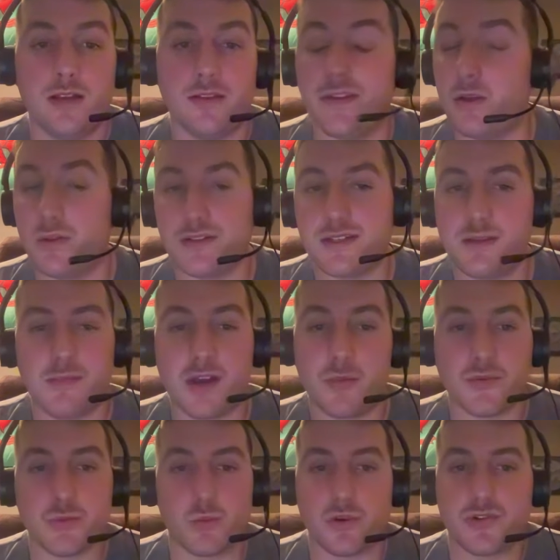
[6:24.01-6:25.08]
The only team that
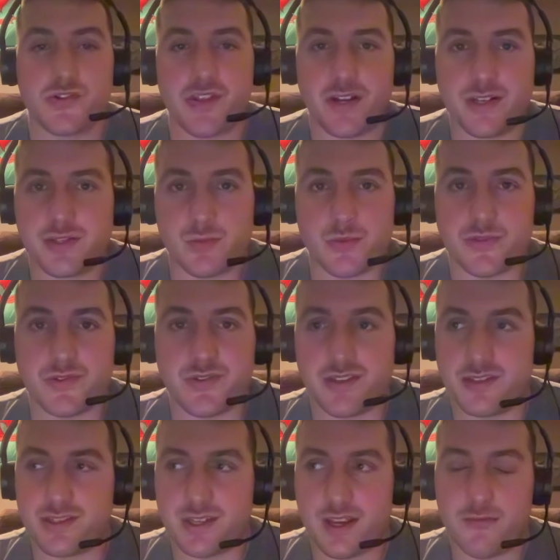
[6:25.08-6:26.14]
was worse than us was
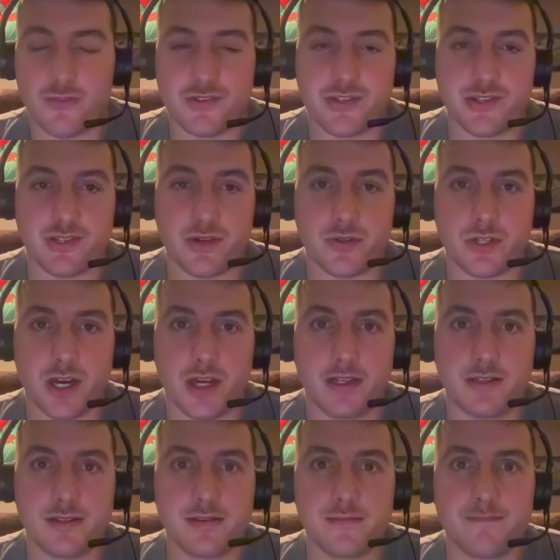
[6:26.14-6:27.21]
the San Francisco
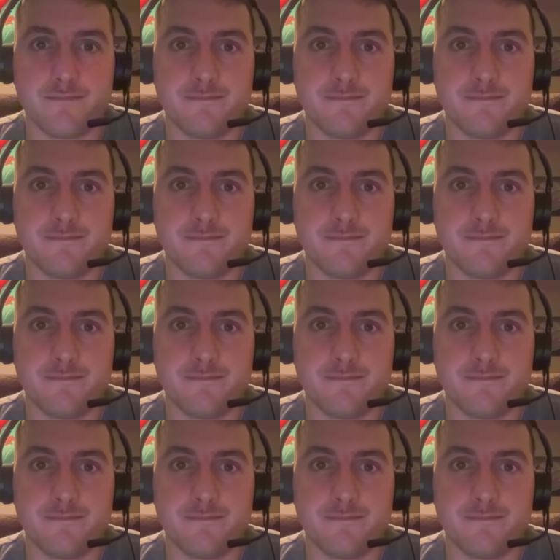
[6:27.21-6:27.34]
Giants